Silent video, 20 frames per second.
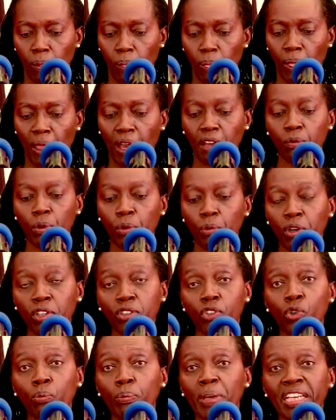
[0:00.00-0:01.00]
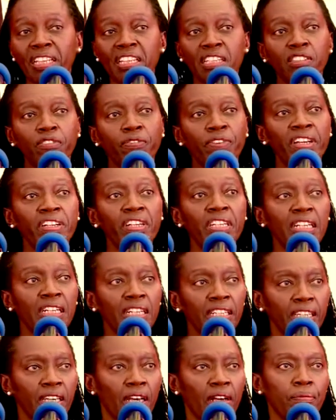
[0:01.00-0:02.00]
and we want to make it very
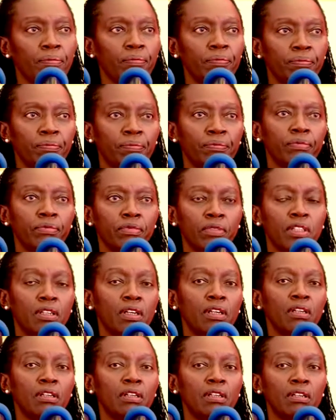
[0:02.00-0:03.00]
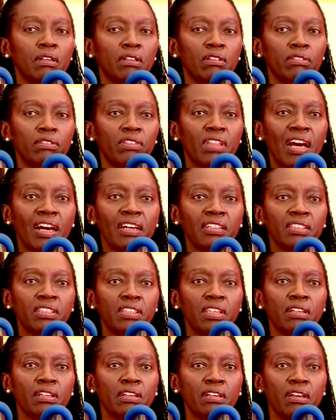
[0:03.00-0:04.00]
clear that
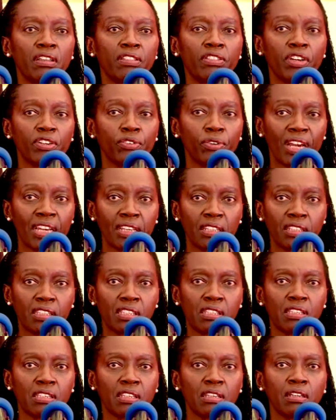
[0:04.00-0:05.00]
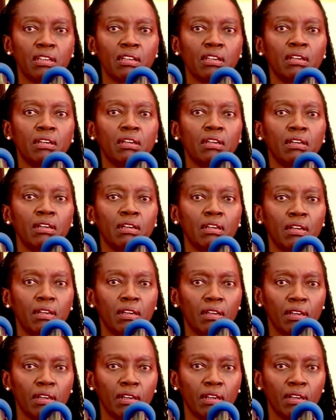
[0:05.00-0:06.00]
the rights
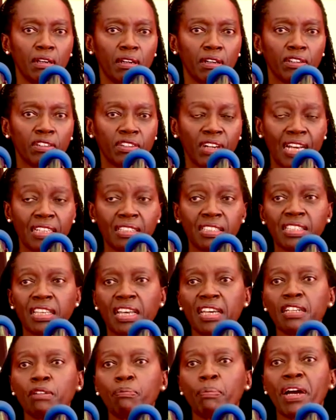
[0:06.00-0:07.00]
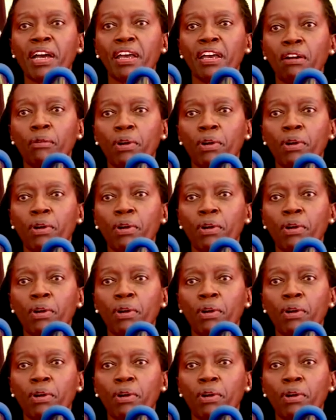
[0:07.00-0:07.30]
granted by our